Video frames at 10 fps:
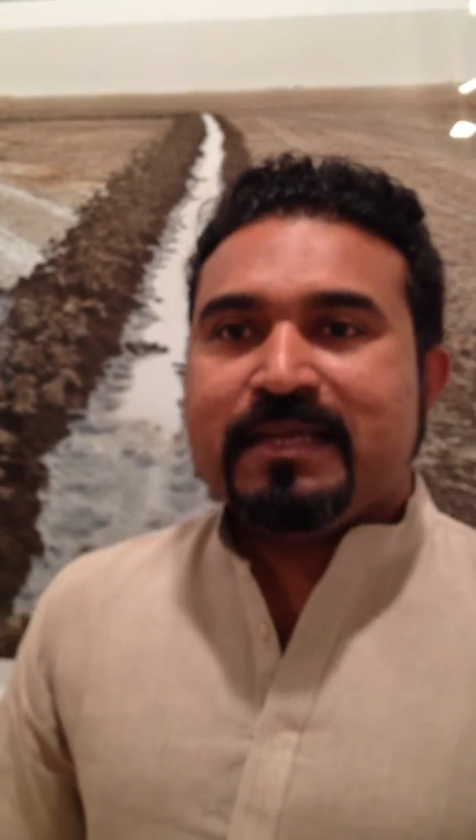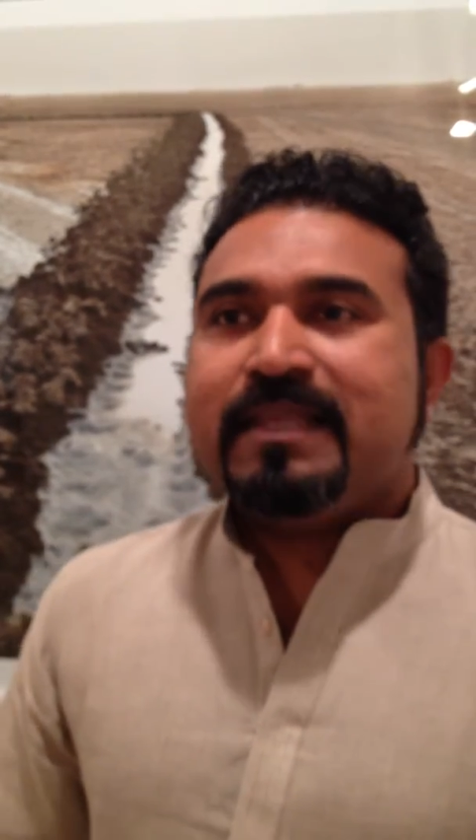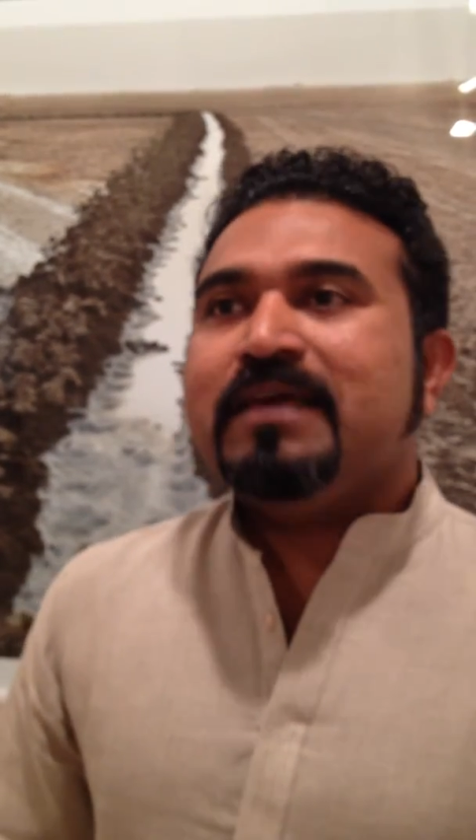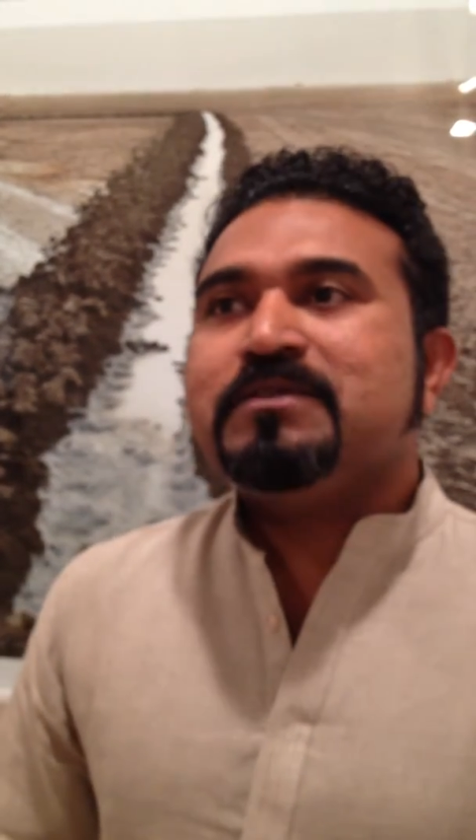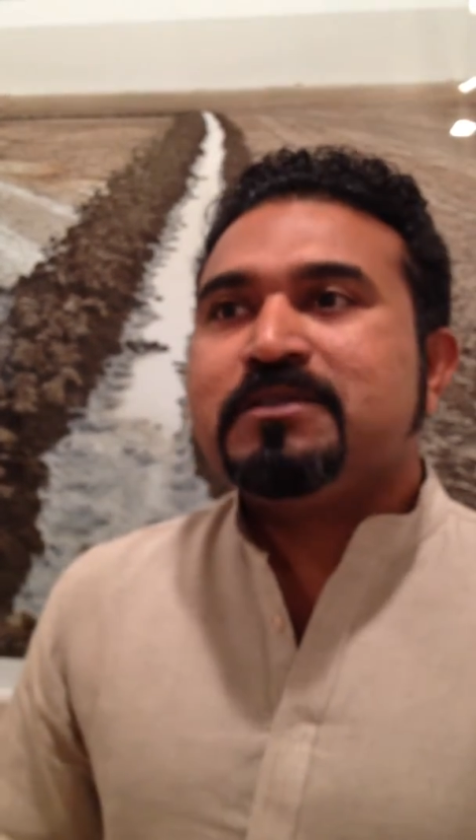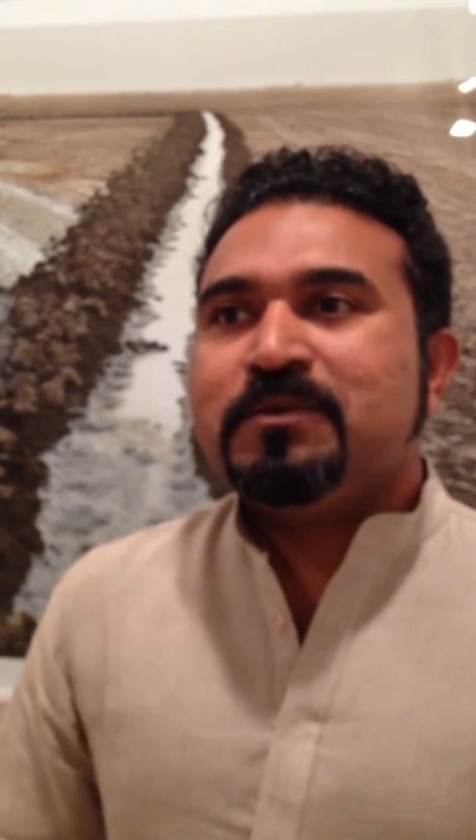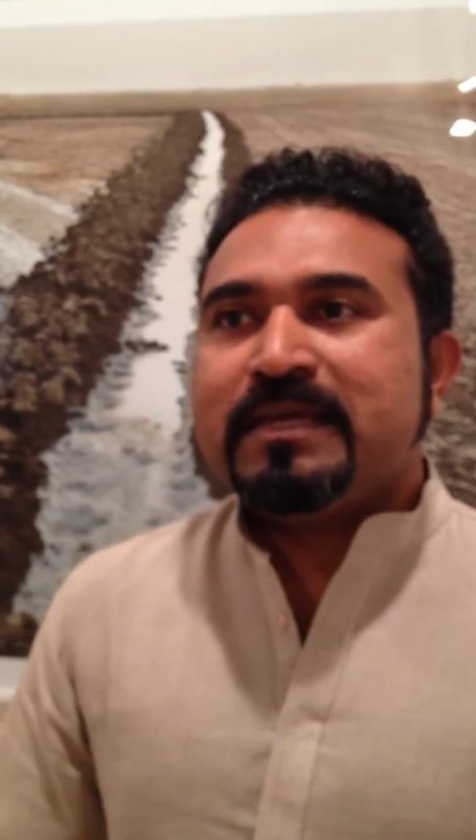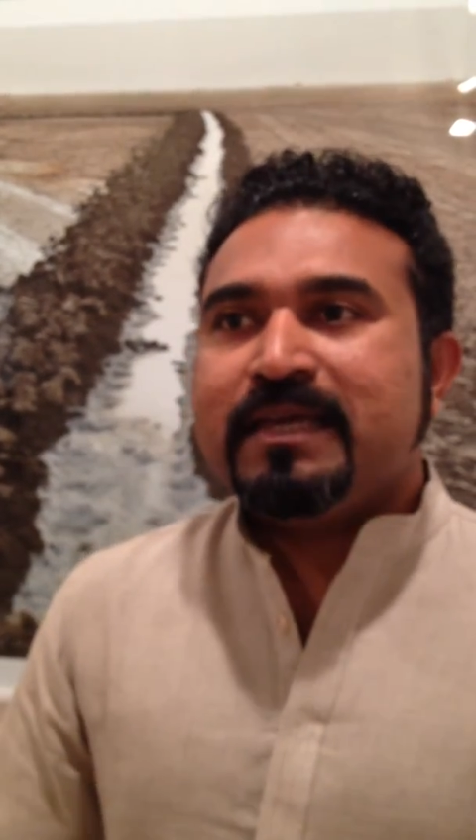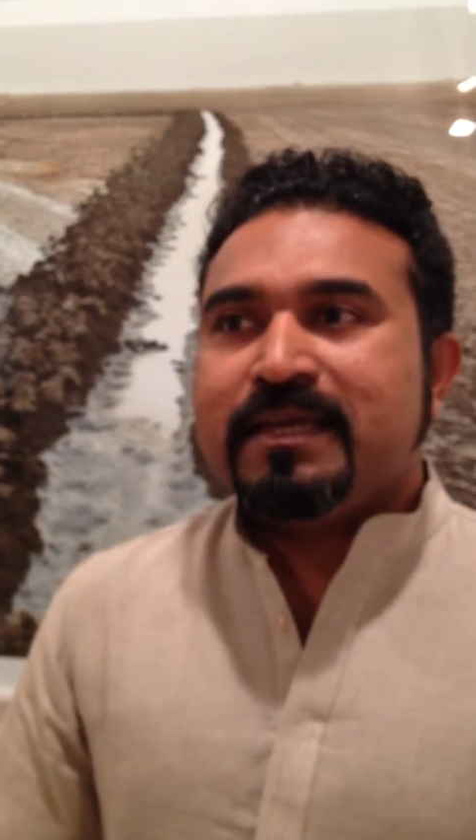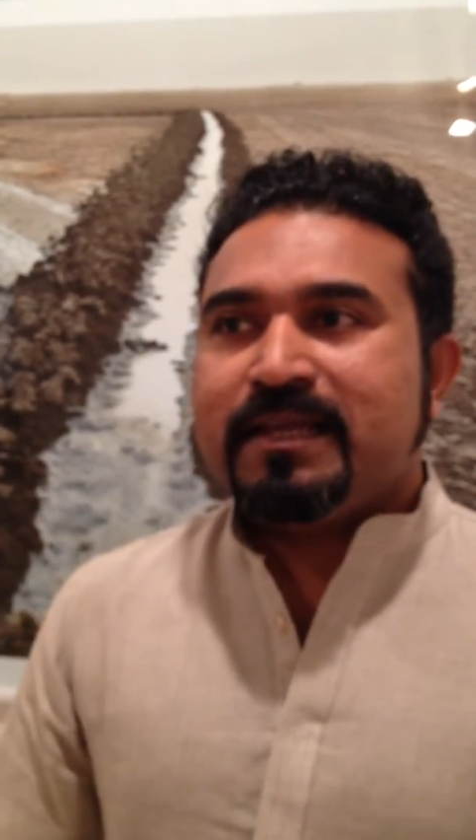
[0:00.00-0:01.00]
then I was
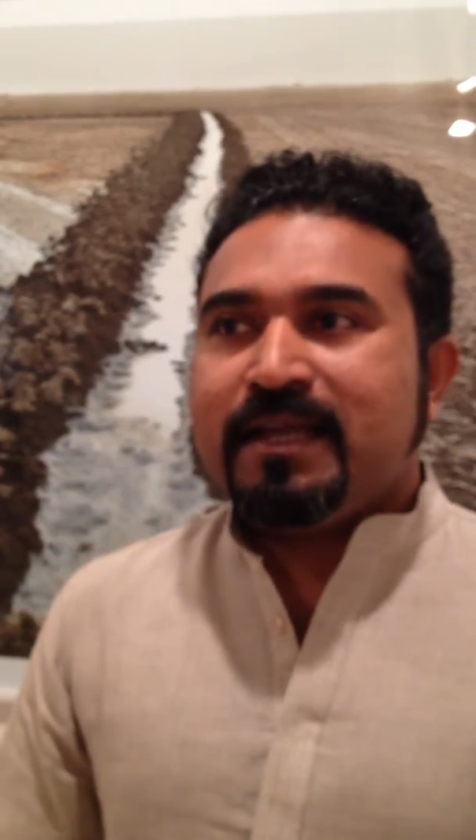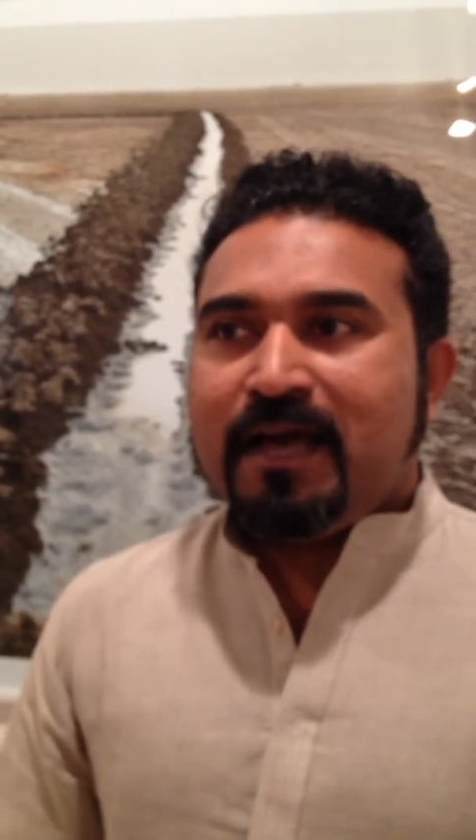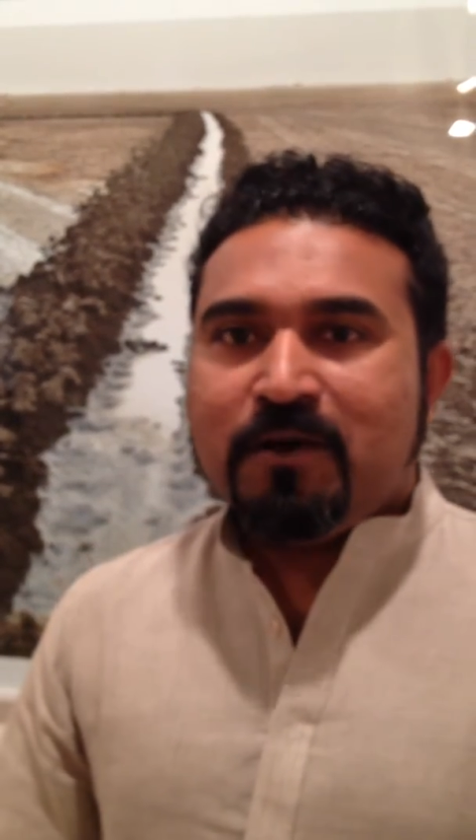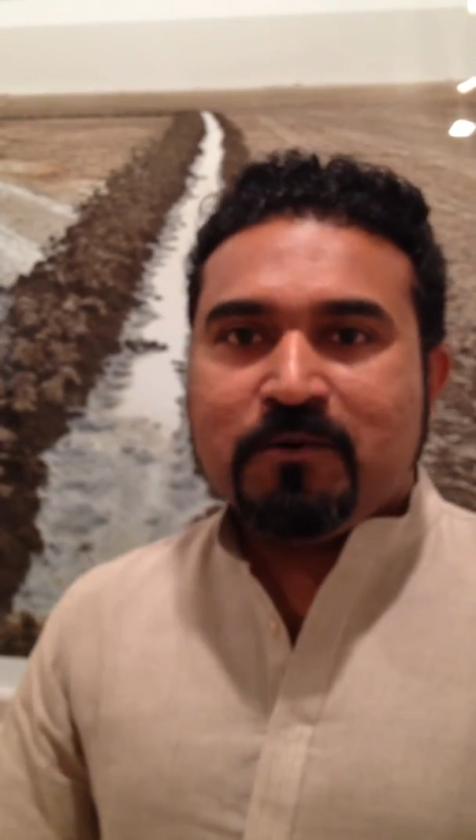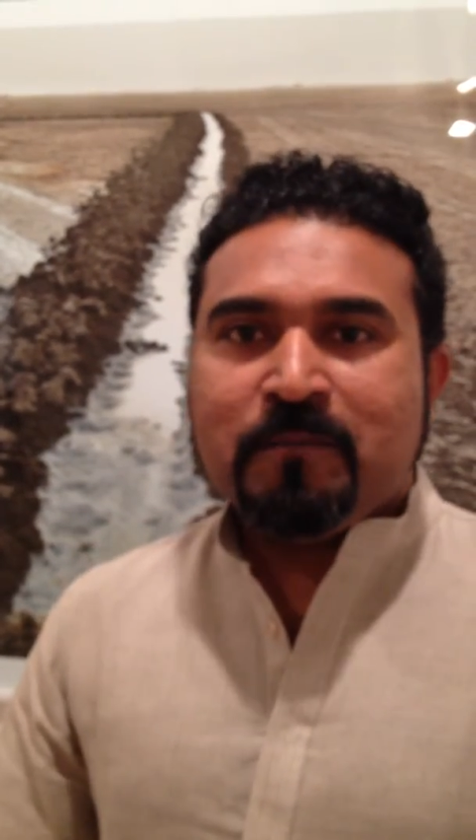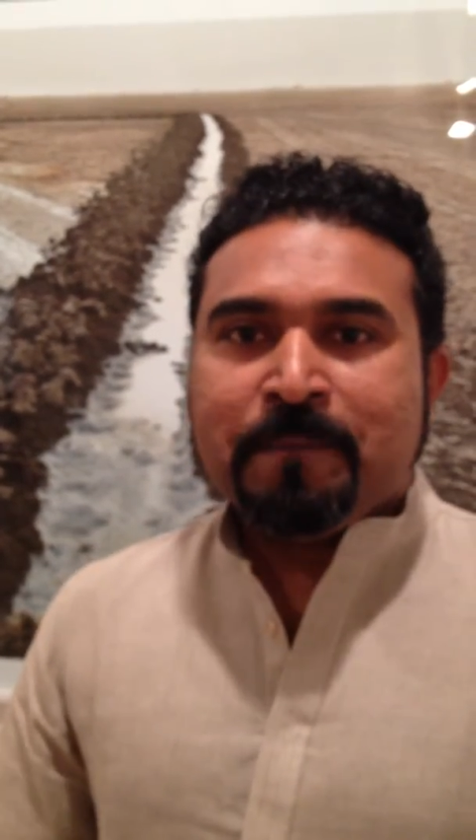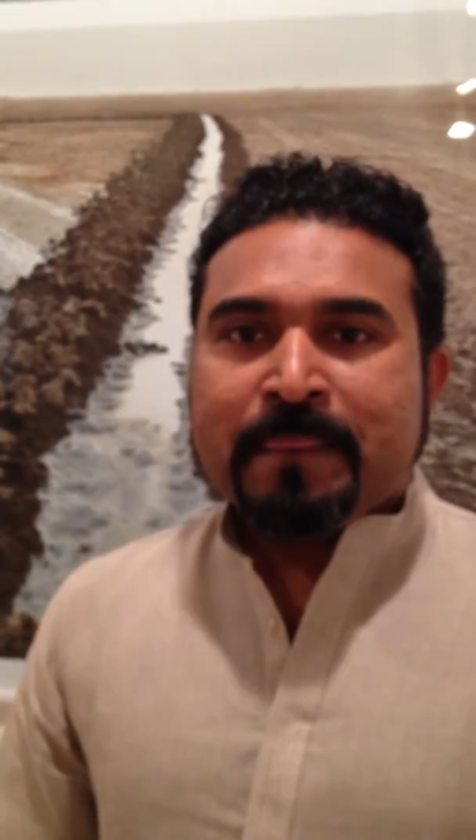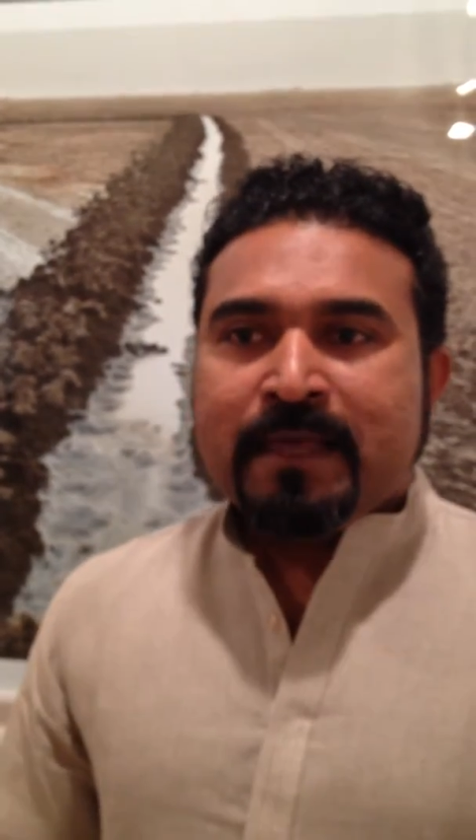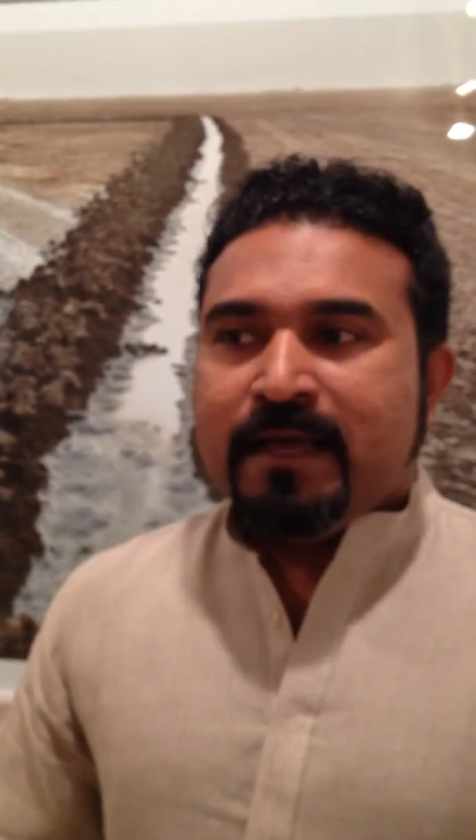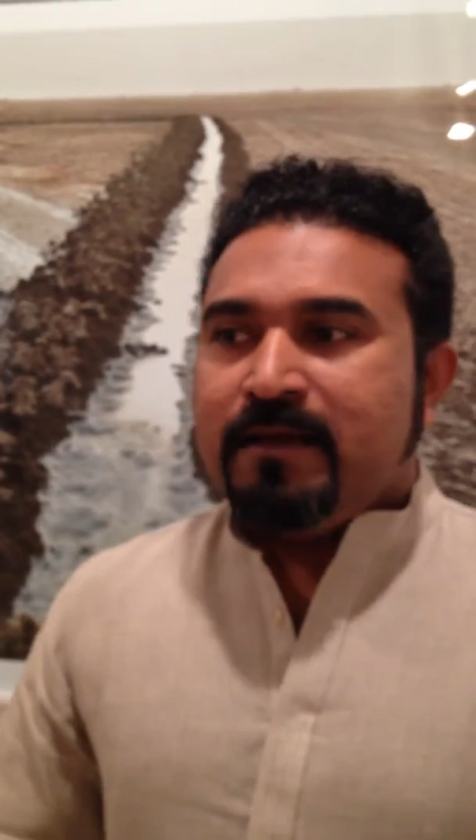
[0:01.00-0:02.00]
looking
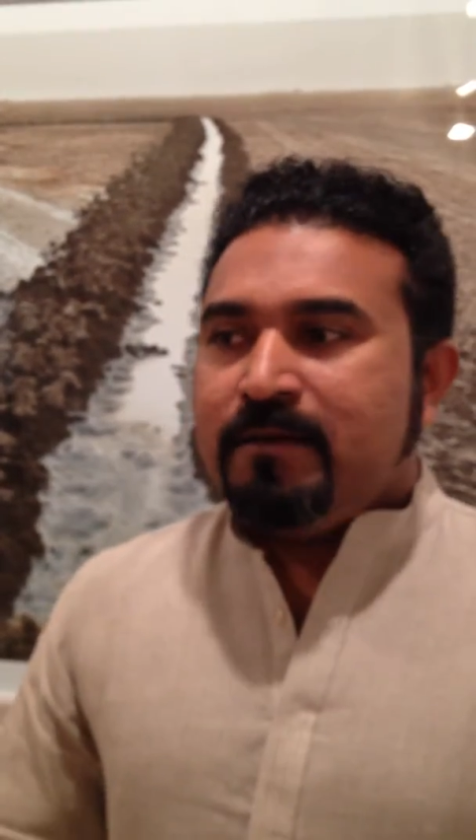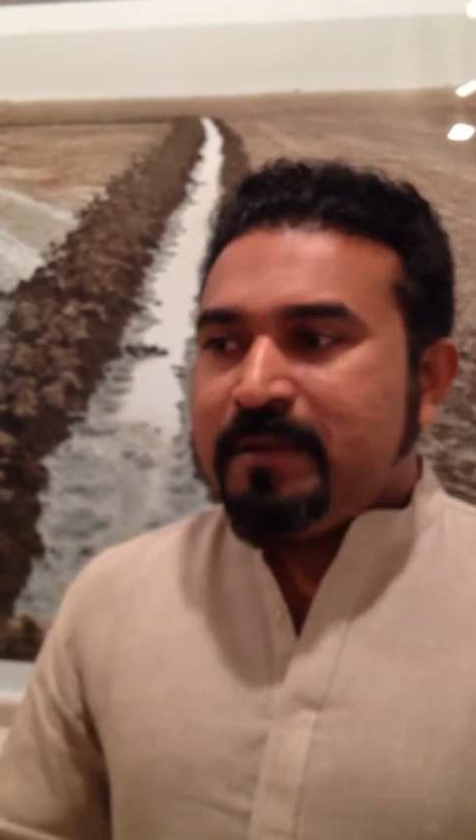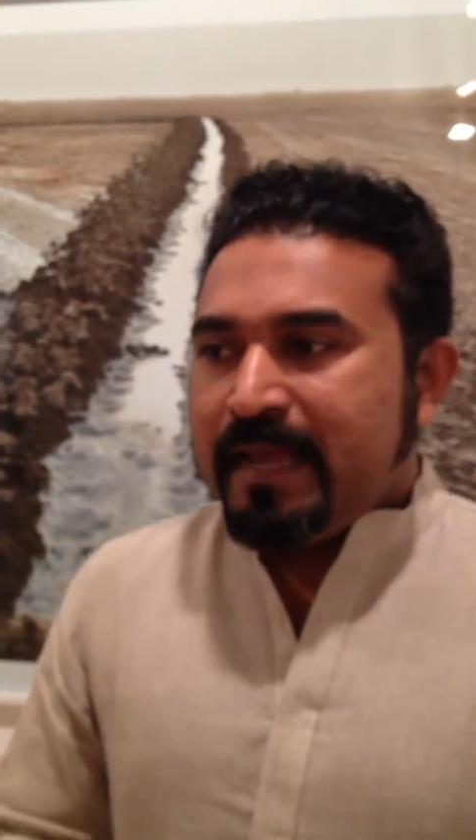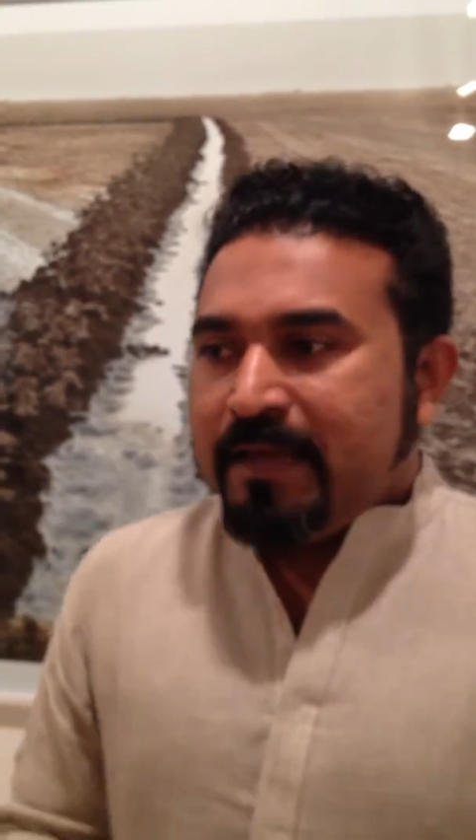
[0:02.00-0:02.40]
and